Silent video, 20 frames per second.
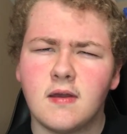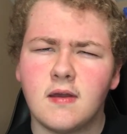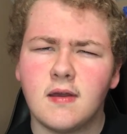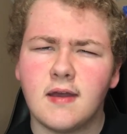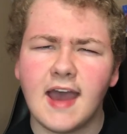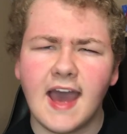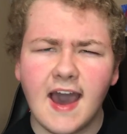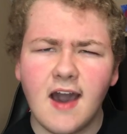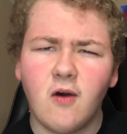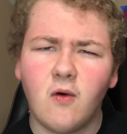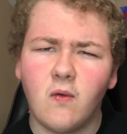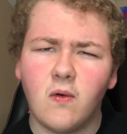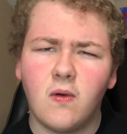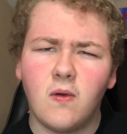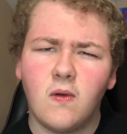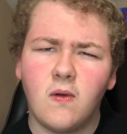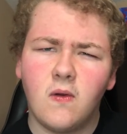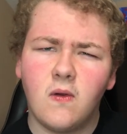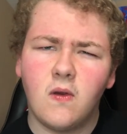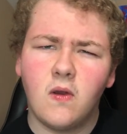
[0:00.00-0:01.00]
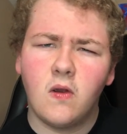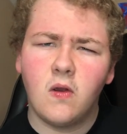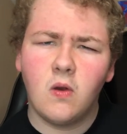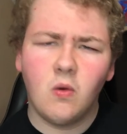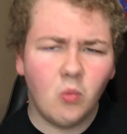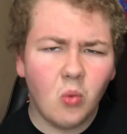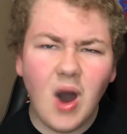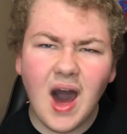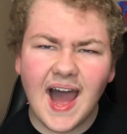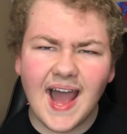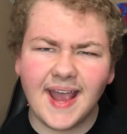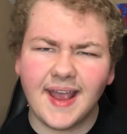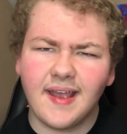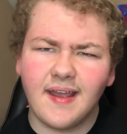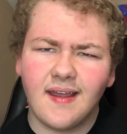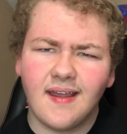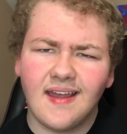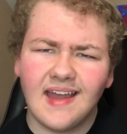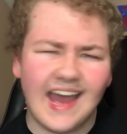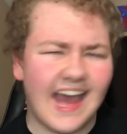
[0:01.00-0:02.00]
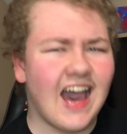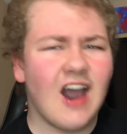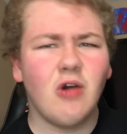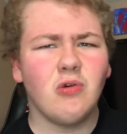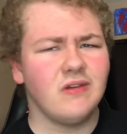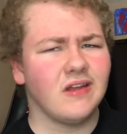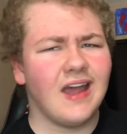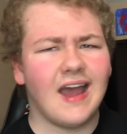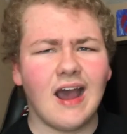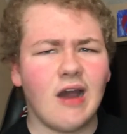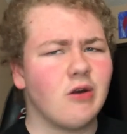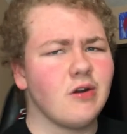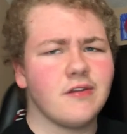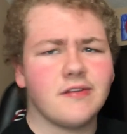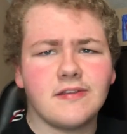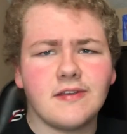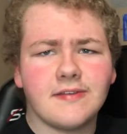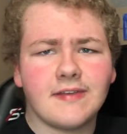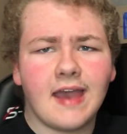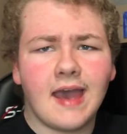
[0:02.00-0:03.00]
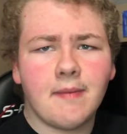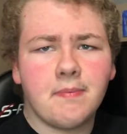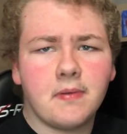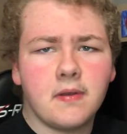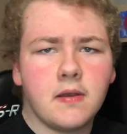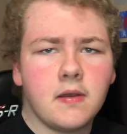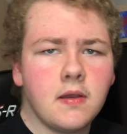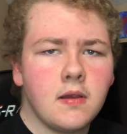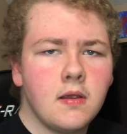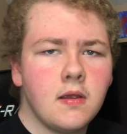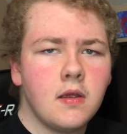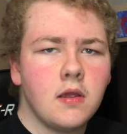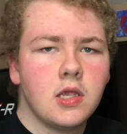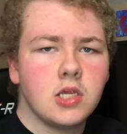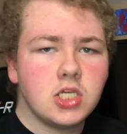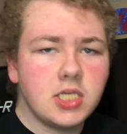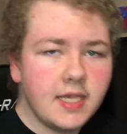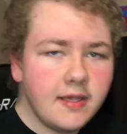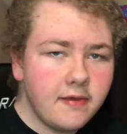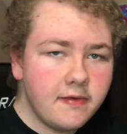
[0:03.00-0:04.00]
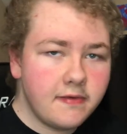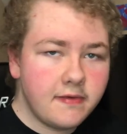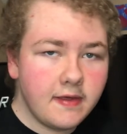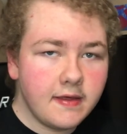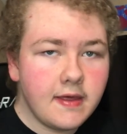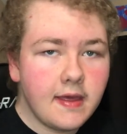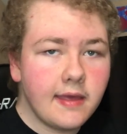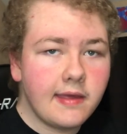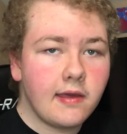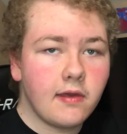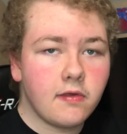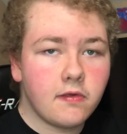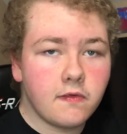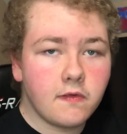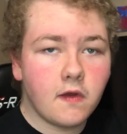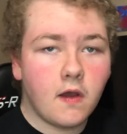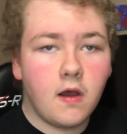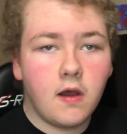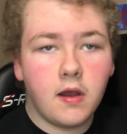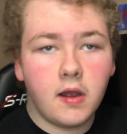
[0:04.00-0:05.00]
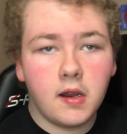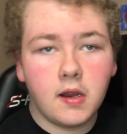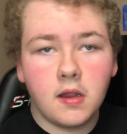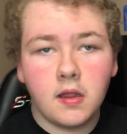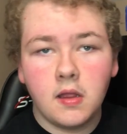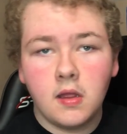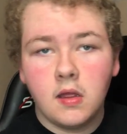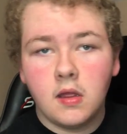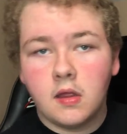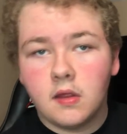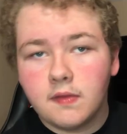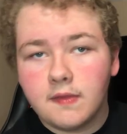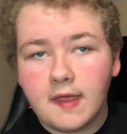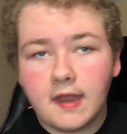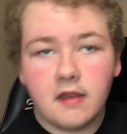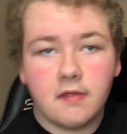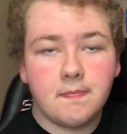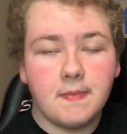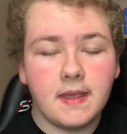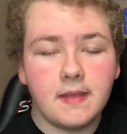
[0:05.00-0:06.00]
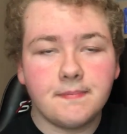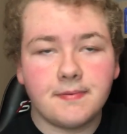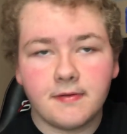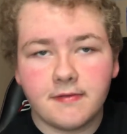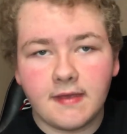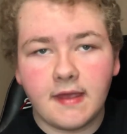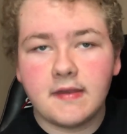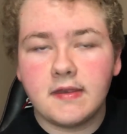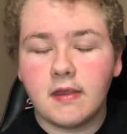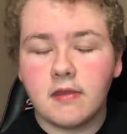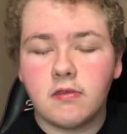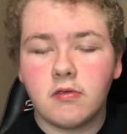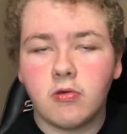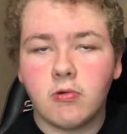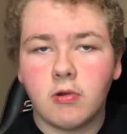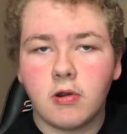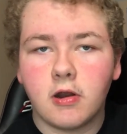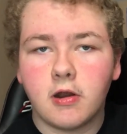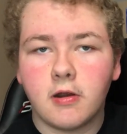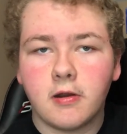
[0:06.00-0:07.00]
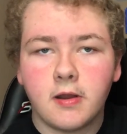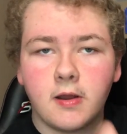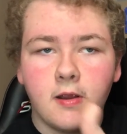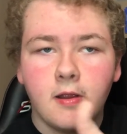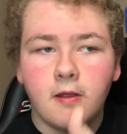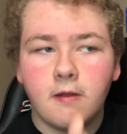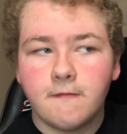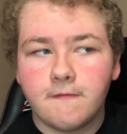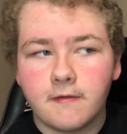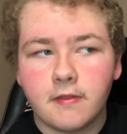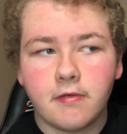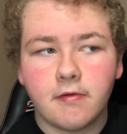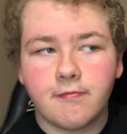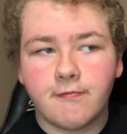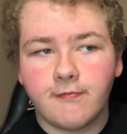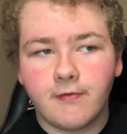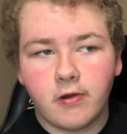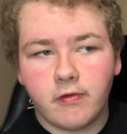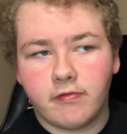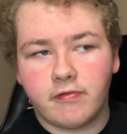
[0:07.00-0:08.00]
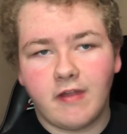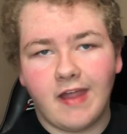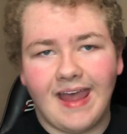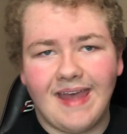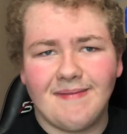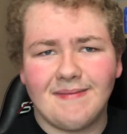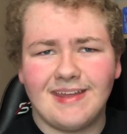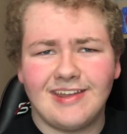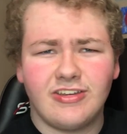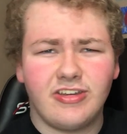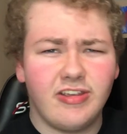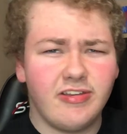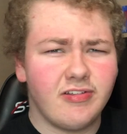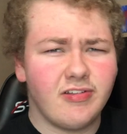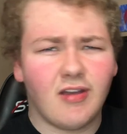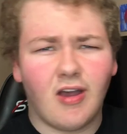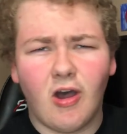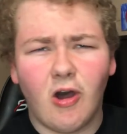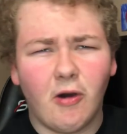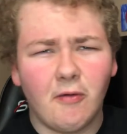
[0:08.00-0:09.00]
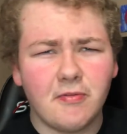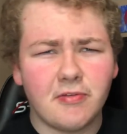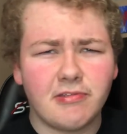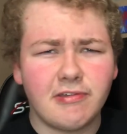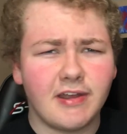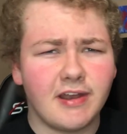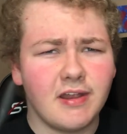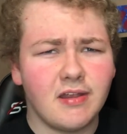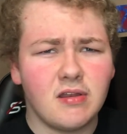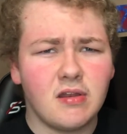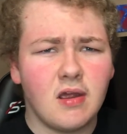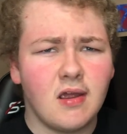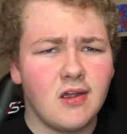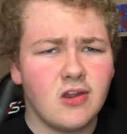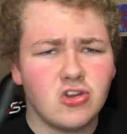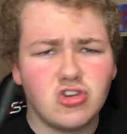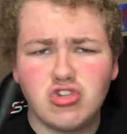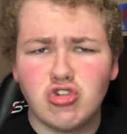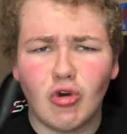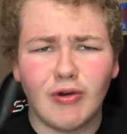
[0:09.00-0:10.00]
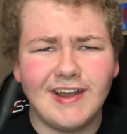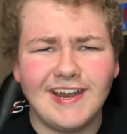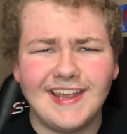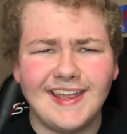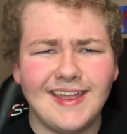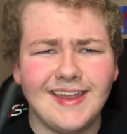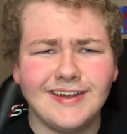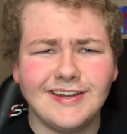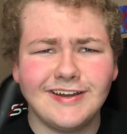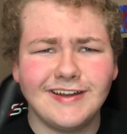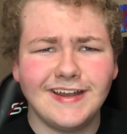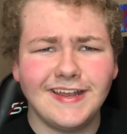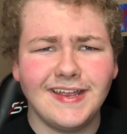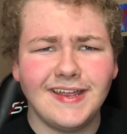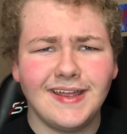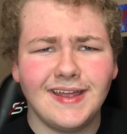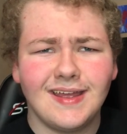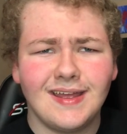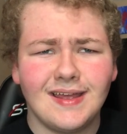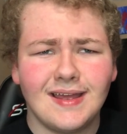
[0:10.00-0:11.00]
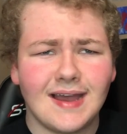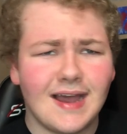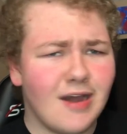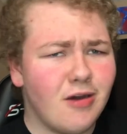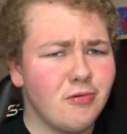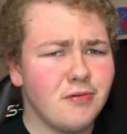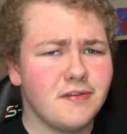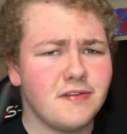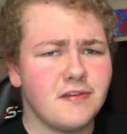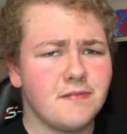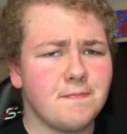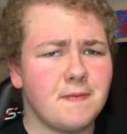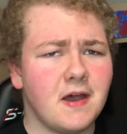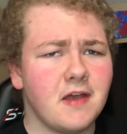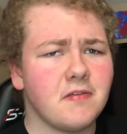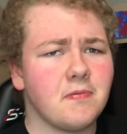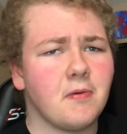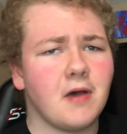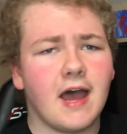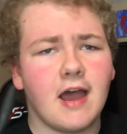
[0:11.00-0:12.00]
How? Why? How does this happen? She is singing a song that is being presented to her for the first time and she's all of a sudden joining in on it? How is this possible?